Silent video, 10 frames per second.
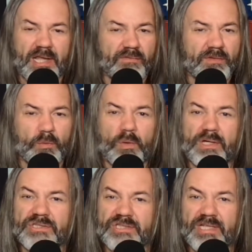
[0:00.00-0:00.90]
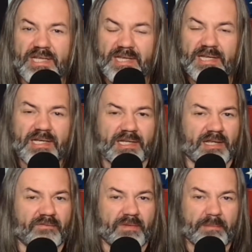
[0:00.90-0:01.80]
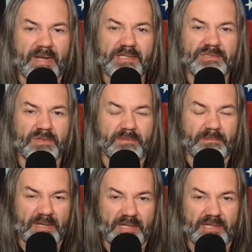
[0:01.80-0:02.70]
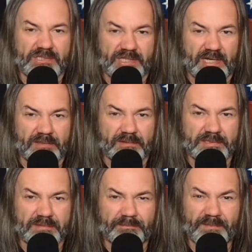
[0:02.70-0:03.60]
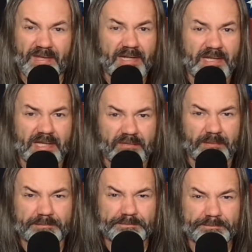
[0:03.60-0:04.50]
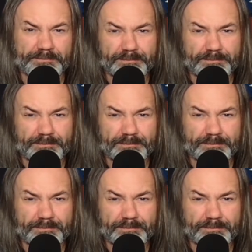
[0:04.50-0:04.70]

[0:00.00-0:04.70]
if you watch any of the mainstream media channels, any of them.